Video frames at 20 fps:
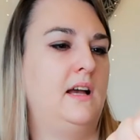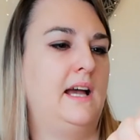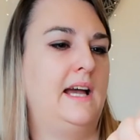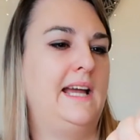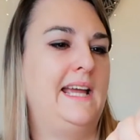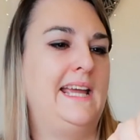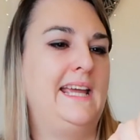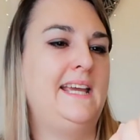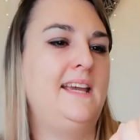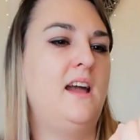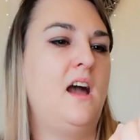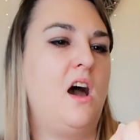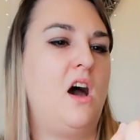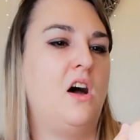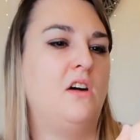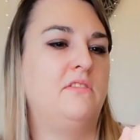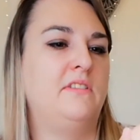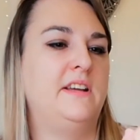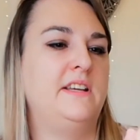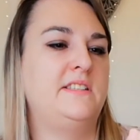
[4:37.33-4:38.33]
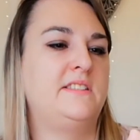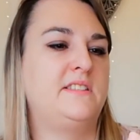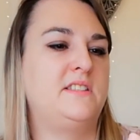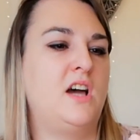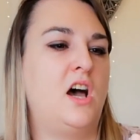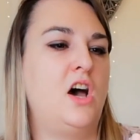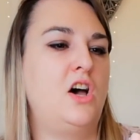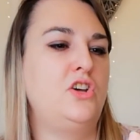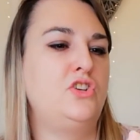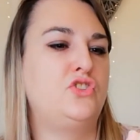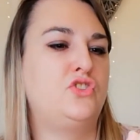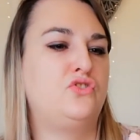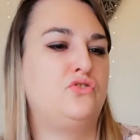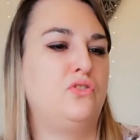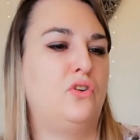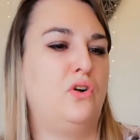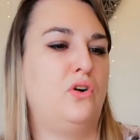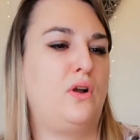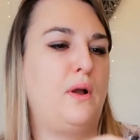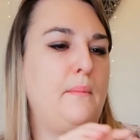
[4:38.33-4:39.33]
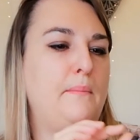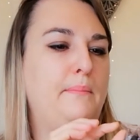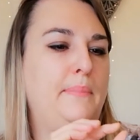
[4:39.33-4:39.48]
Starstruck